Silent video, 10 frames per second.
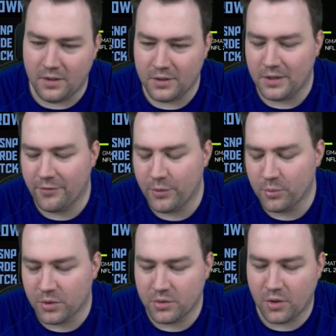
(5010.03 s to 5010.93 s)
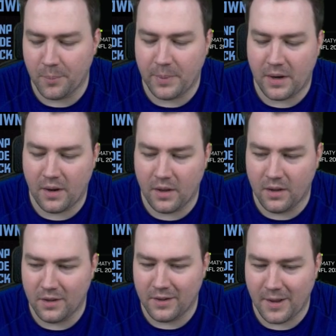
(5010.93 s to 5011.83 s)
if you want to compare
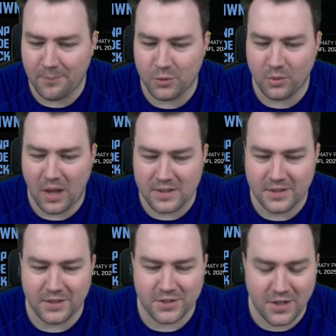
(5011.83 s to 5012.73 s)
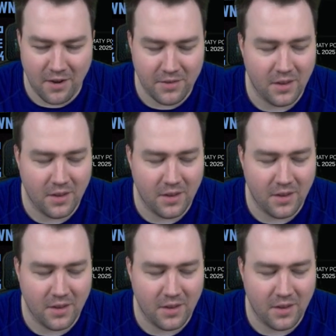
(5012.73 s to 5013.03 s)
them to last year's draft.